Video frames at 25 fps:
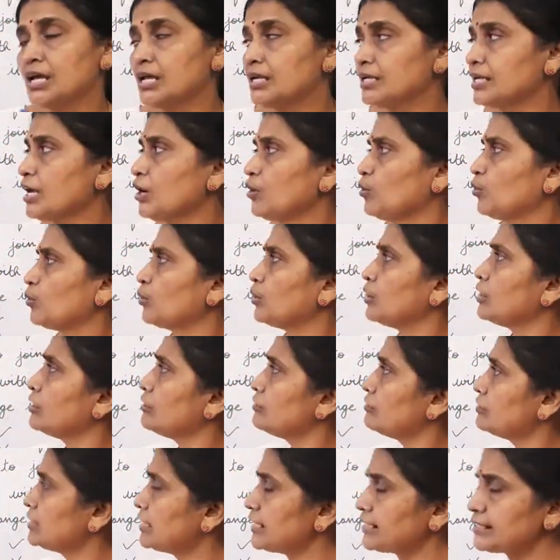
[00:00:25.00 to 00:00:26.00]
Now,
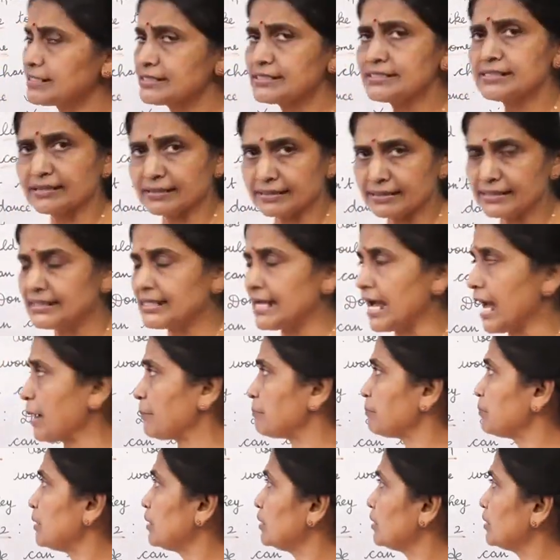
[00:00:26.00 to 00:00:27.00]
let us
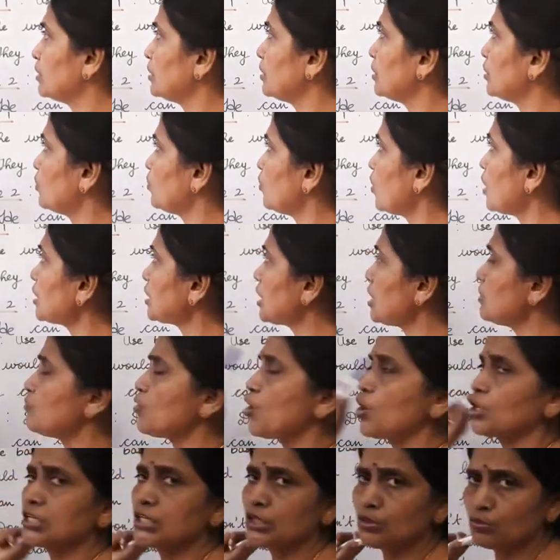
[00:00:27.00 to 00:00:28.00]
recap. What are
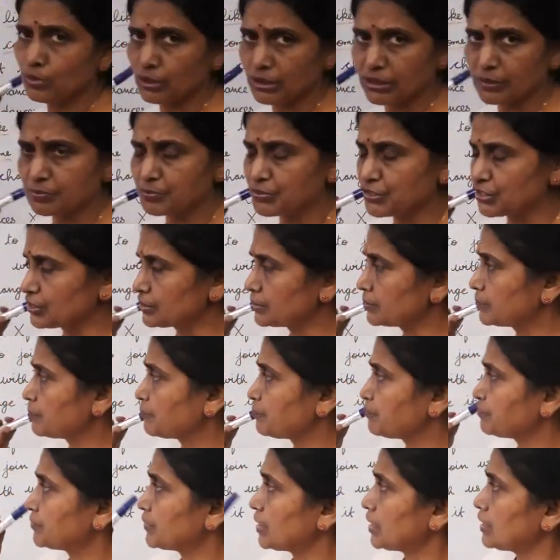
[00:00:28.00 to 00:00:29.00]
modal verbs?
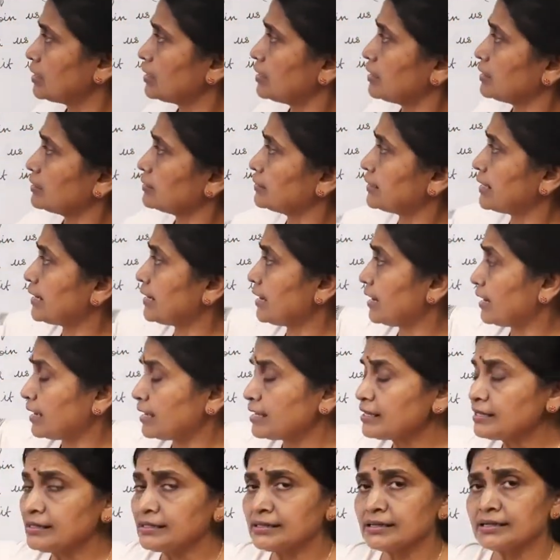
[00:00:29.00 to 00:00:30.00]
They
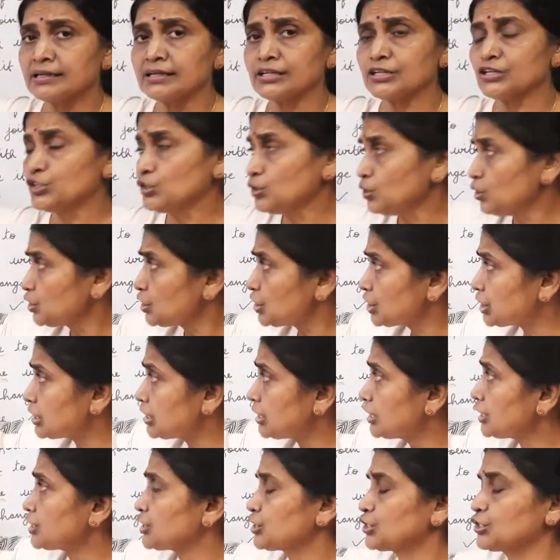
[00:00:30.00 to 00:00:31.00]
are
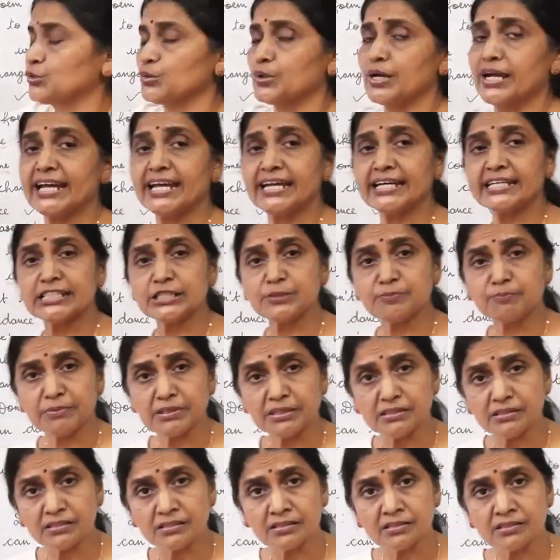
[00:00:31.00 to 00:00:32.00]
used to
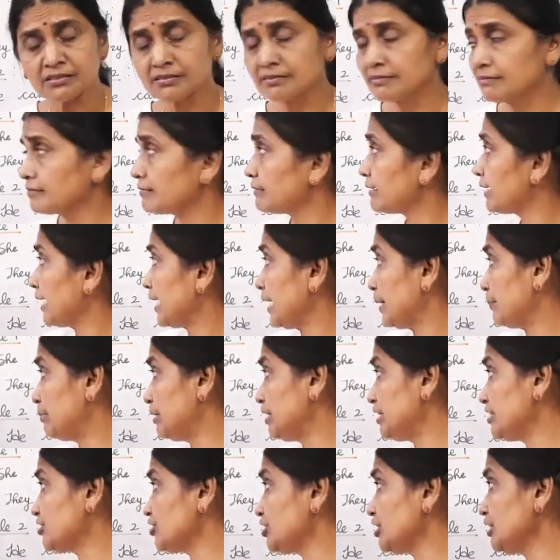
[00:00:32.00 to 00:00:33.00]
express
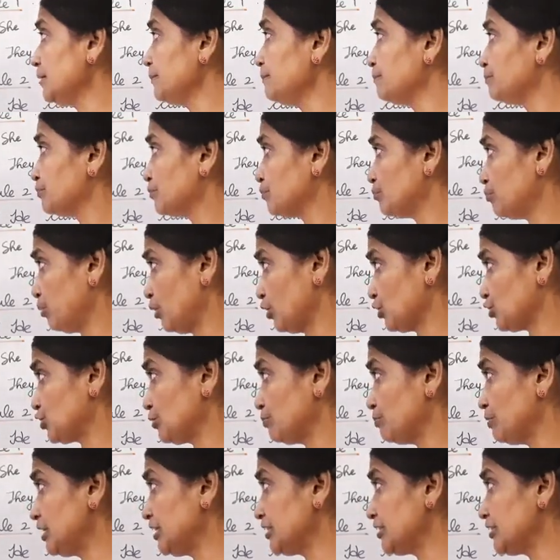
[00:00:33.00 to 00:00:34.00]
ability,
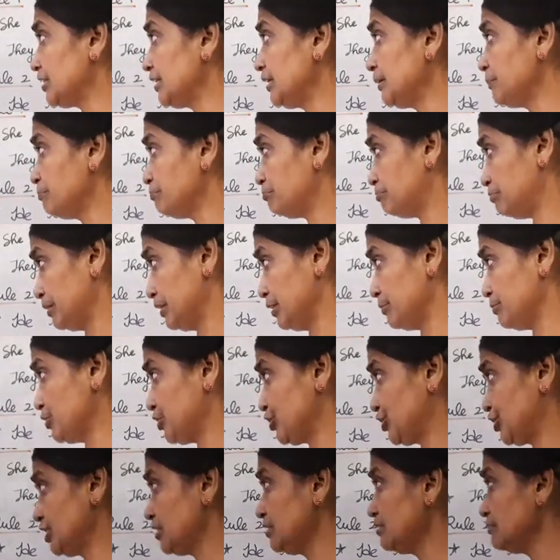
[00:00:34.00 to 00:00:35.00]
possibility,
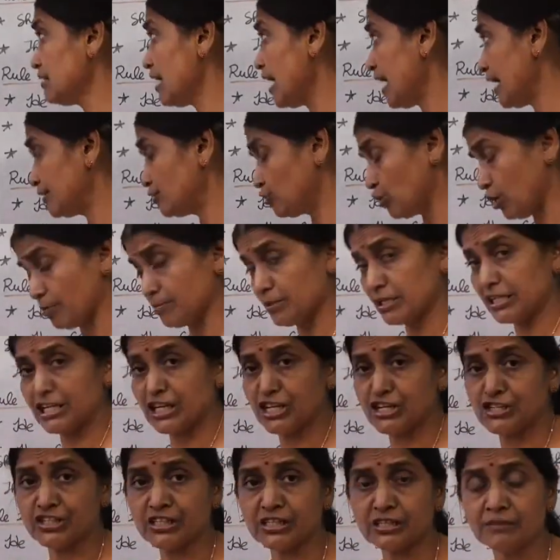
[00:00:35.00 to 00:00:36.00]
permission and
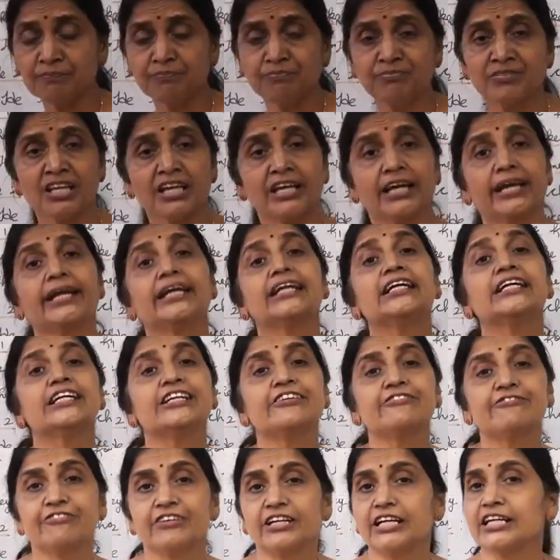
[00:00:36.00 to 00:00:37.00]
obligation in
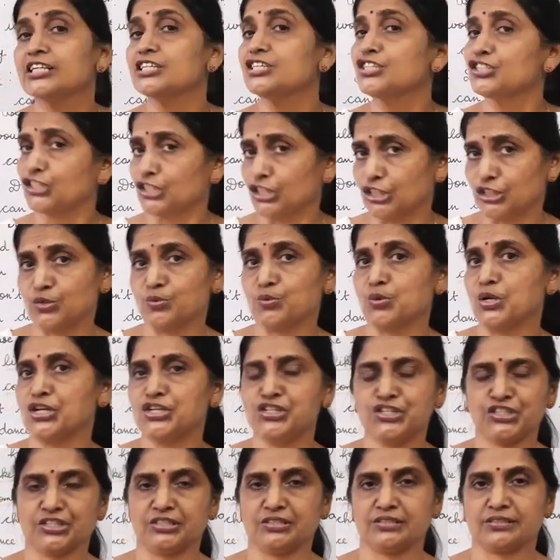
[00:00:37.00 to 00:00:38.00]
different
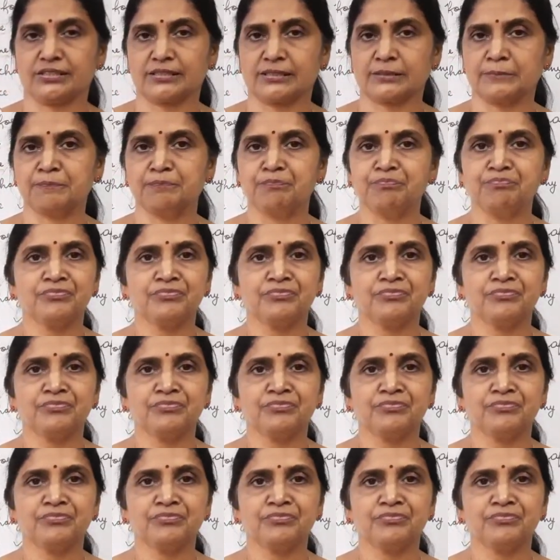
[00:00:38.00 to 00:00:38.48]
situations.